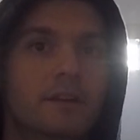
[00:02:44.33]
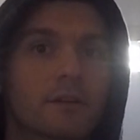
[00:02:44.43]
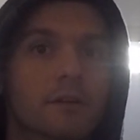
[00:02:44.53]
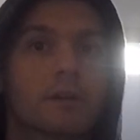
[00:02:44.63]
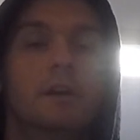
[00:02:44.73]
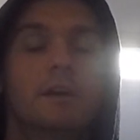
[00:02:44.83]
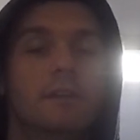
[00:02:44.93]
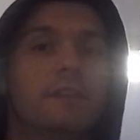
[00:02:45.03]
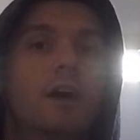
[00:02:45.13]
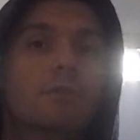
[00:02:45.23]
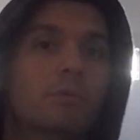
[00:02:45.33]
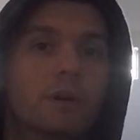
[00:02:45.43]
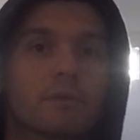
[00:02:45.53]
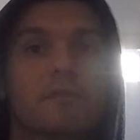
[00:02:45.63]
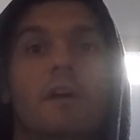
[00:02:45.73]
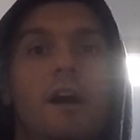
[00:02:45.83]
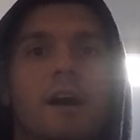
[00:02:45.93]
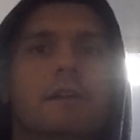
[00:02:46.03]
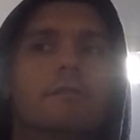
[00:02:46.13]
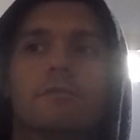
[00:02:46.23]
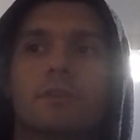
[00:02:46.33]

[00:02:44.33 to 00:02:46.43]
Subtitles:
here that we want to revive.